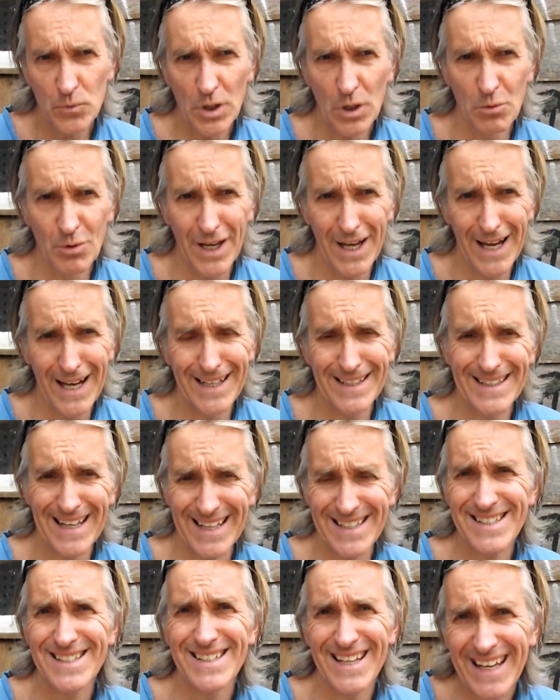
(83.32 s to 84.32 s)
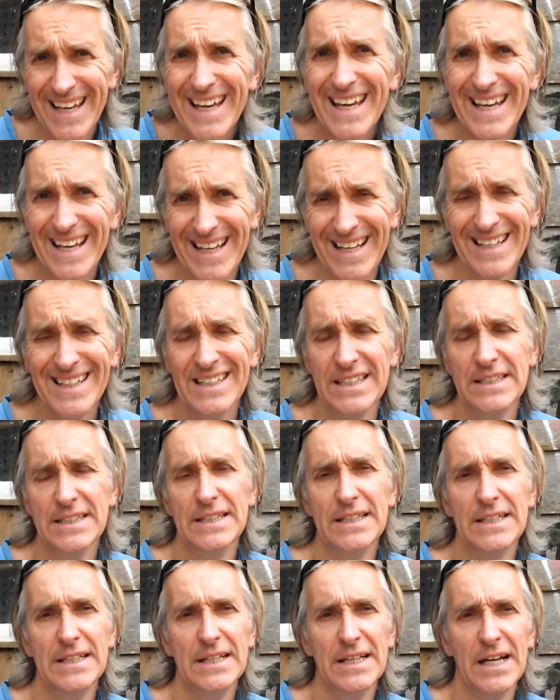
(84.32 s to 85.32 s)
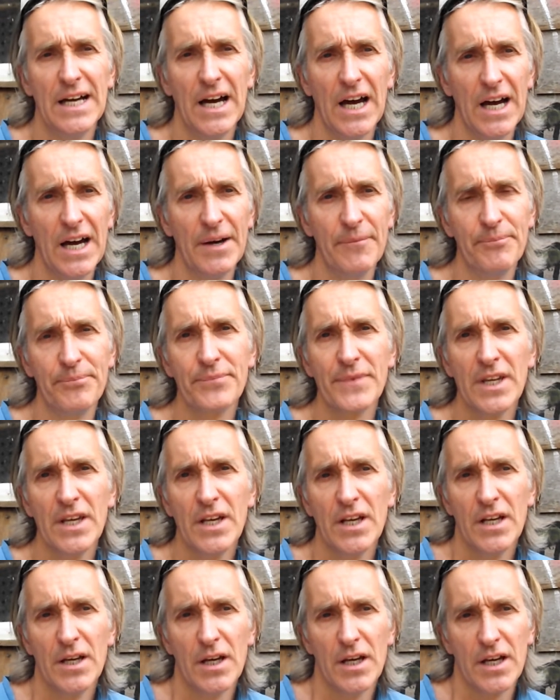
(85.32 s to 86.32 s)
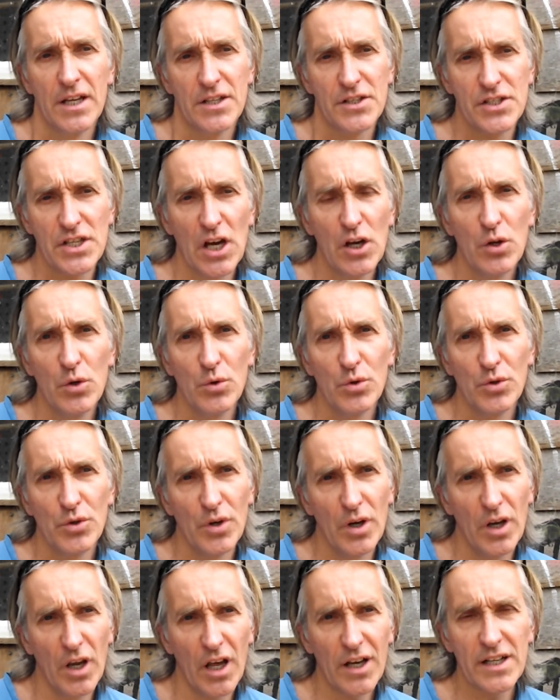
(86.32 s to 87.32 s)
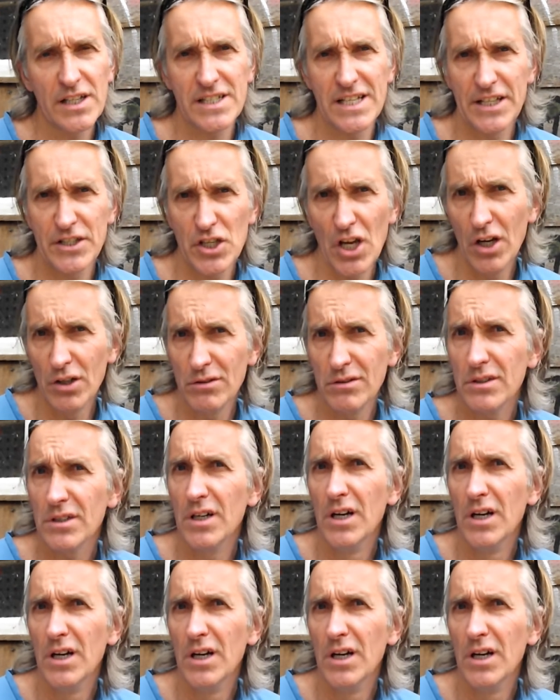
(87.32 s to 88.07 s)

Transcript: Okay, that's key. So like I said, don't